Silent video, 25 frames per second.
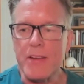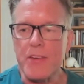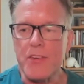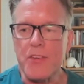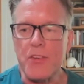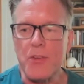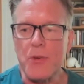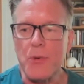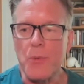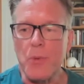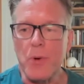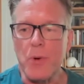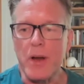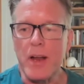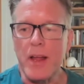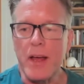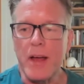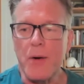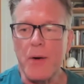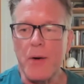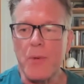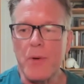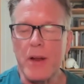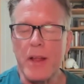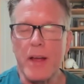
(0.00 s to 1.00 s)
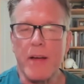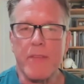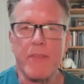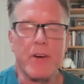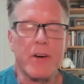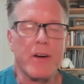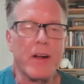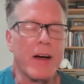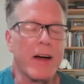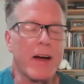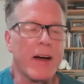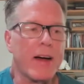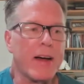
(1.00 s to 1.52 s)
to
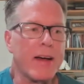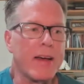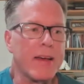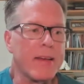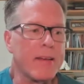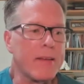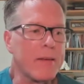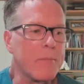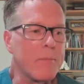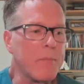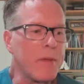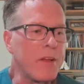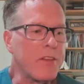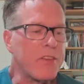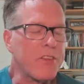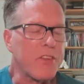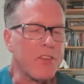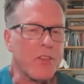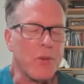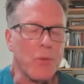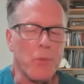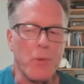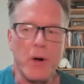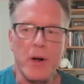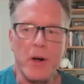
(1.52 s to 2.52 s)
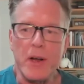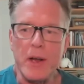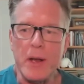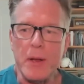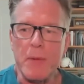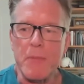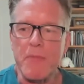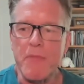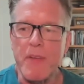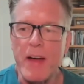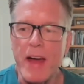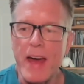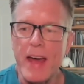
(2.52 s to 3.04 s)
whenever I mention the word
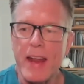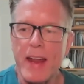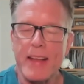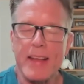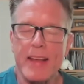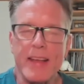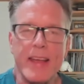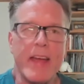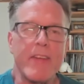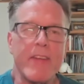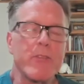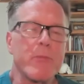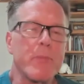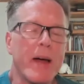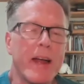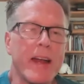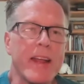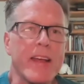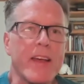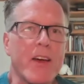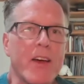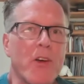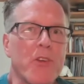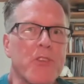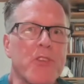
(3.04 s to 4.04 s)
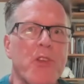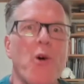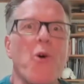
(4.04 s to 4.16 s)
lymphatic, everybody goes,